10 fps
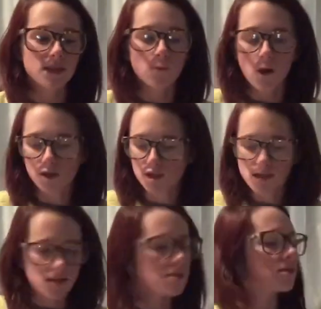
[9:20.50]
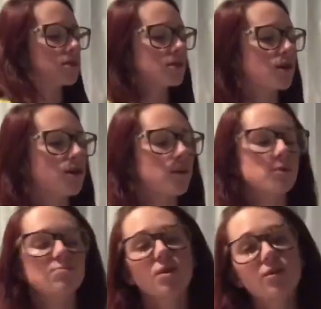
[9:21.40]
in Washington, so it
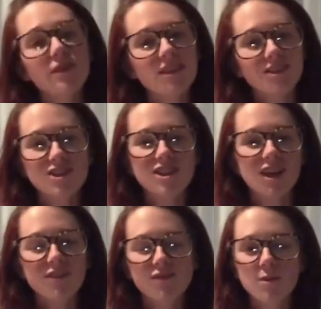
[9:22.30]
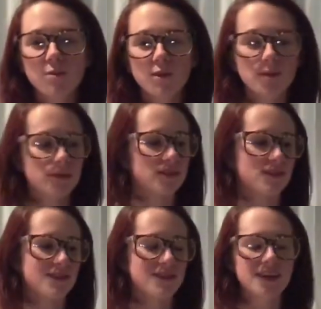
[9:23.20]
was perfect that she got it for him when he was
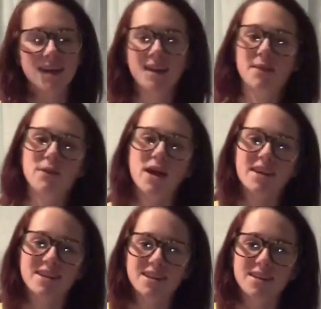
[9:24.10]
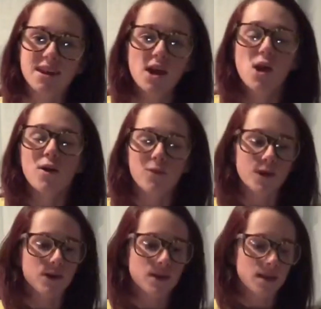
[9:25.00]
little, and I'm glad he can
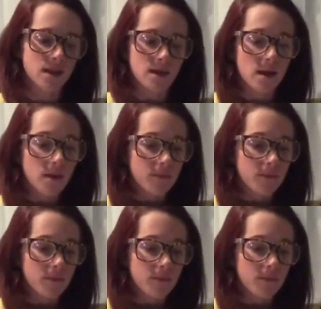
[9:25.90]
wear it again.